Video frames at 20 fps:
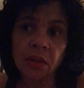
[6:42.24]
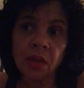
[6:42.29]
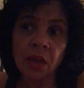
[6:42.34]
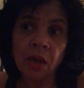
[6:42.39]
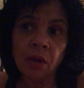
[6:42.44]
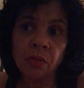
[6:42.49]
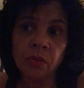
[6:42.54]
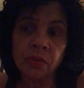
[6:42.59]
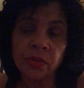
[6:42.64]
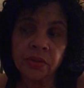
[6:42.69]

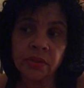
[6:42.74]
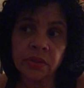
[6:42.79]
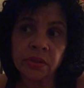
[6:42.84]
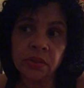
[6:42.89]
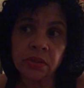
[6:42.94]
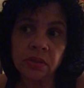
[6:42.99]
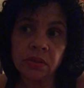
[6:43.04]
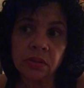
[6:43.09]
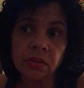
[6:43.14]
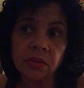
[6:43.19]
I
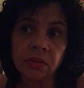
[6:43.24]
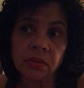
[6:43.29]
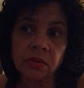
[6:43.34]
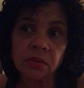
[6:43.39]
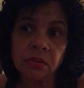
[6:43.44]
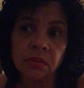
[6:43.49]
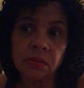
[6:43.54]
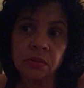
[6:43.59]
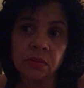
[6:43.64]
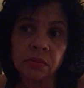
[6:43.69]
was
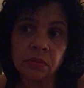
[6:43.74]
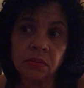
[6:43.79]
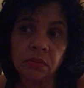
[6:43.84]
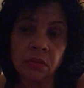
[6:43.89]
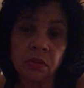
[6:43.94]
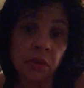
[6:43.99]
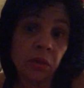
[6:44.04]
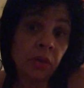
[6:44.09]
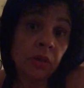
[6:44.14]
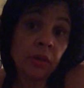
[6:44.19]

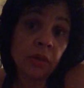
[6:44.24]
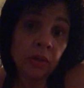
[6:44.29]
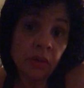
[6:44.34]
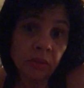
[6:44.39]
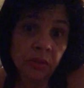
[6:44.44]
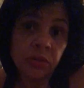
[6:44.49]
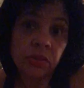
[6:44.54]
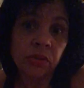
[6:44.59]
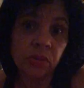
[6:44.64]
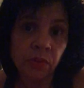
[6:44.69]

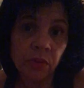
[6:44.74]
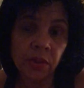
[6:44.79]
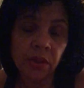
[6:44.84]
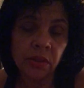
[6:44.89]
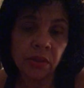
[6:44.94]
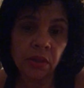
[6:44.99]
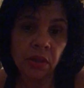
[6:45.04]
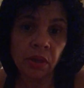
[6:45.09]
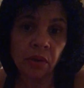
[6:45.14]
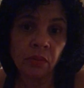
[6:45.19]
hooked to it.
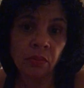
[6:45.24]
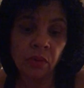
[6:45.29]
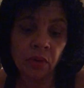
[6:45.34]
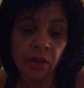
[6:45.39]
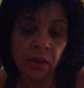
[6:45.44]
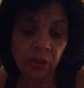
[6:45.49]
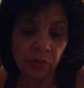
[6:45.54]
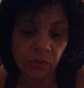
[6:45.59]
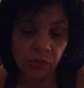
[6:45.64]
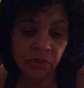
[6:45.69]

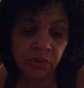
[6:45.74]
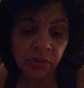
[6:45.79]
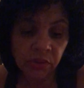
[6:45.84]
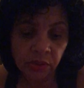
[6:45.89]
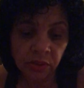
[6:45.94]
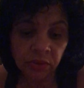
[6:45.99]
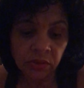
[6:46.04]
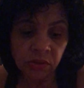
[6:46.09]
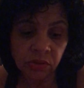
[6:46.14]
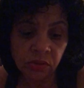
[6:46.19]
I was
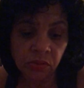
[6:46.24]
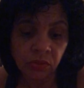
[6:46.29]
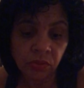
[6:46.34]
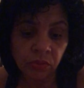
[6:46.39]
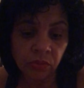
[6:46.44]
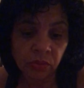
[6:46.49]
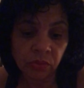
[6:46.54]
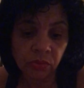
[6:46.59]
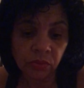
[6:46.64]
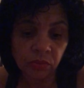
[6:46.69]
hooked
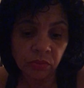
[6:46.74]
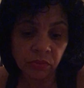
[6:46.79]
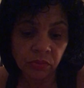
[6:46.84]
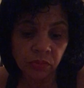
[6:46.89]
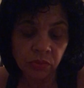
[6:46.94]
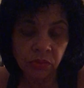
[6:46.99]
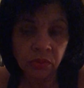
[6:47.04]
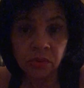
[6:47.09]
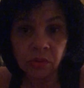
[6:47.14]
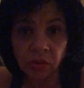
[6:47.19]

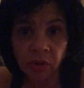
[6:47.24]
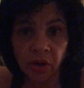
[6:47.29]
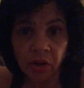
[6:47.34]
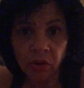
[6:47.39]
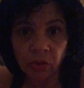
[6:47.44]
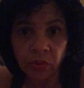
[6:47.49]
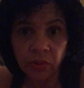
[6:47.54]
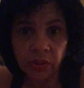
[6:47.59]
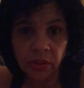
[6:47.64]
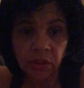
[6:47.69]
to
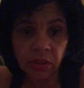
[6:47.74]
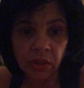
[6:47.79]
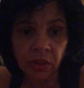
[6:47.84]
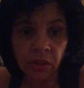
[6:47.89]
heroin.